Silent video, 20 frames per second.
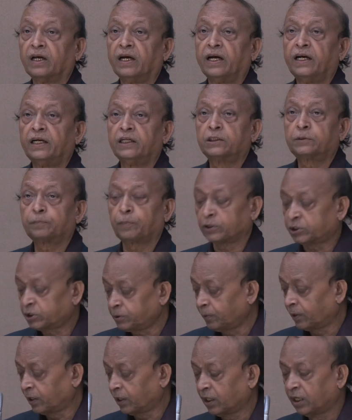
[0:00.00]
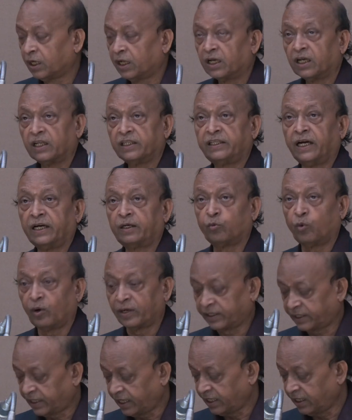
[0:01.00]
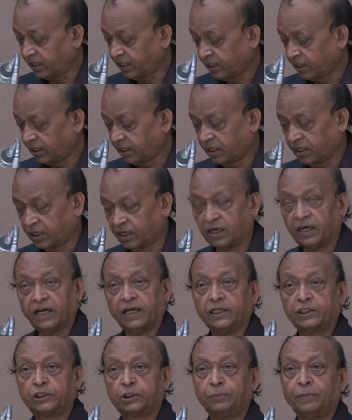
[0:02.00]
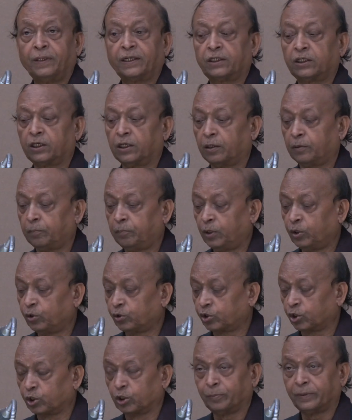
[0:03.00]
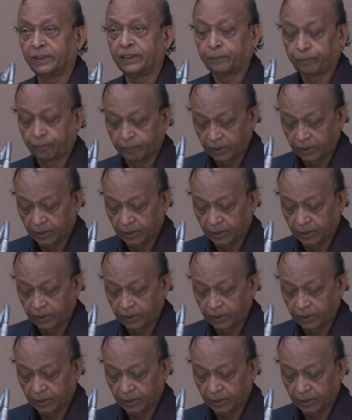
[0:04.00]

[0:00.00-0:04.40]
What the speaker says: it is possible that one can estimate blue economy.